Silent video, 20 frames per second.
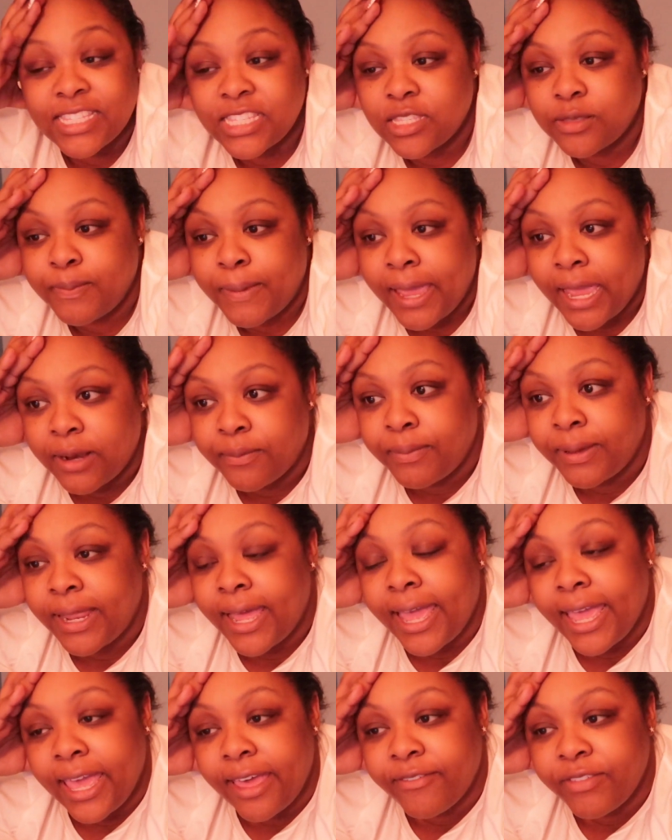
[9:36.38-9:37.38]
this is bad, but
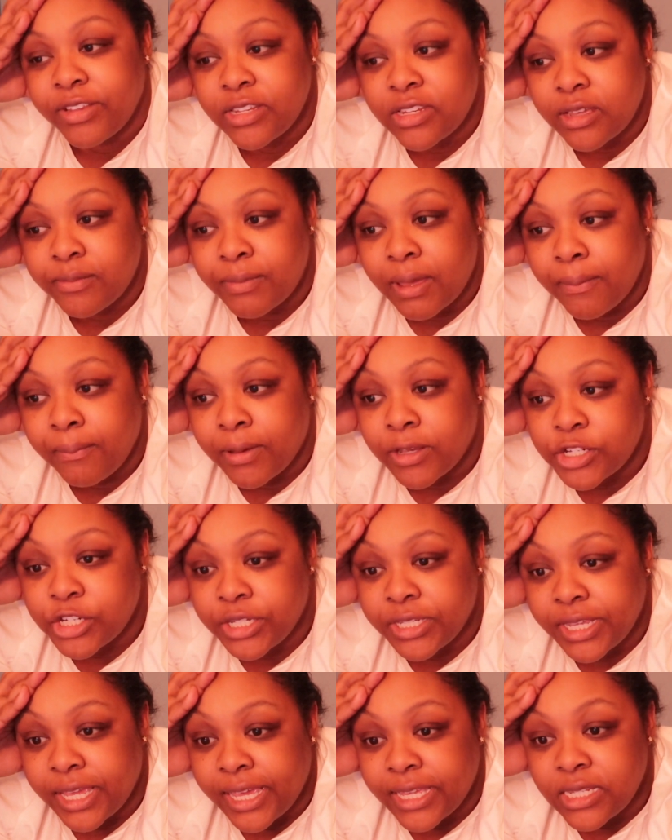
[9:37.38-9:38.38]
I haven't done my
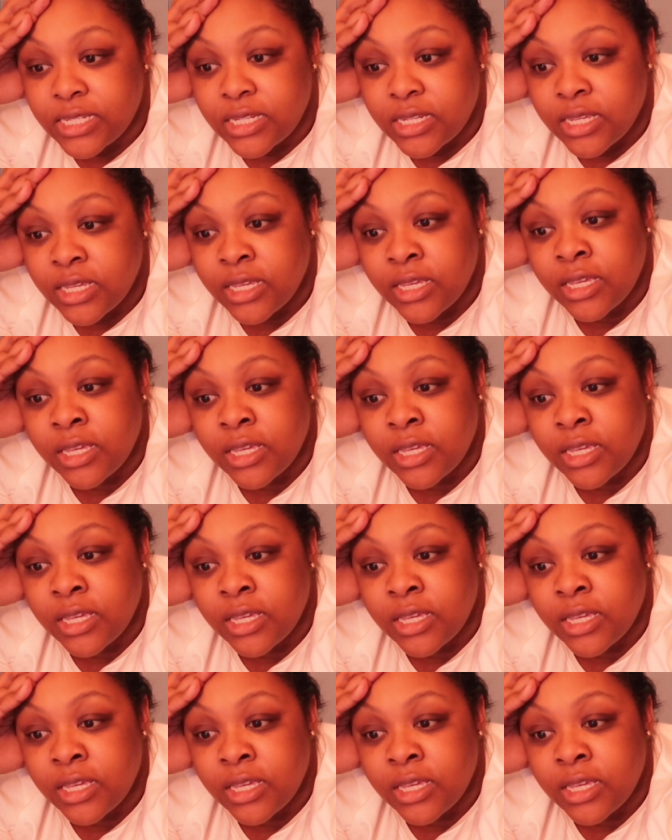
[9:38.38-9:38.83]
budget yet